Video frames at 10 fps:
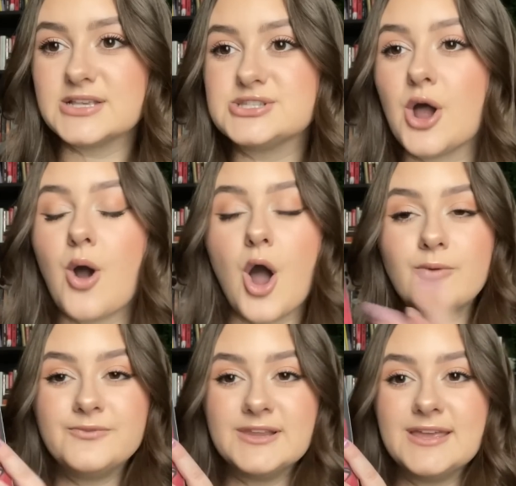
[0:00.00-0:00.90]
So
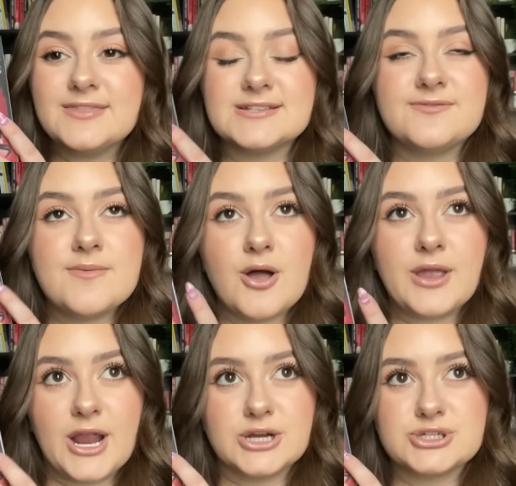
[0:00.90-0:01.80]
hopefully this female
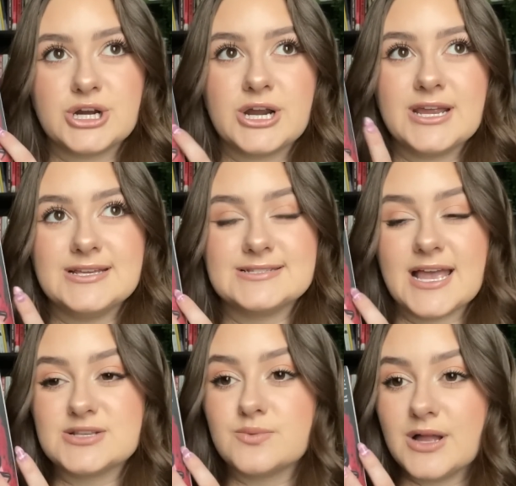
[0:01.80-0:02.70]
character is
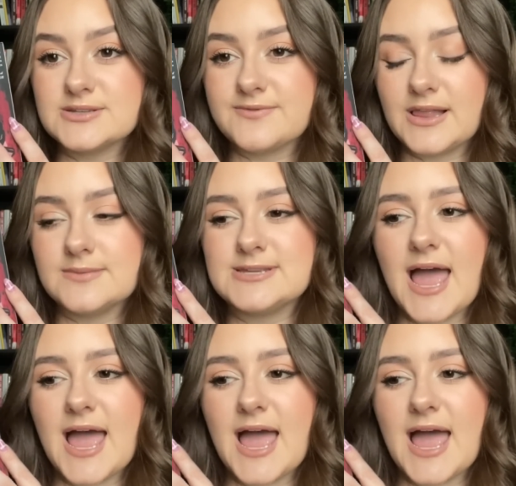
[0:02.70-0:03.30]
as well developed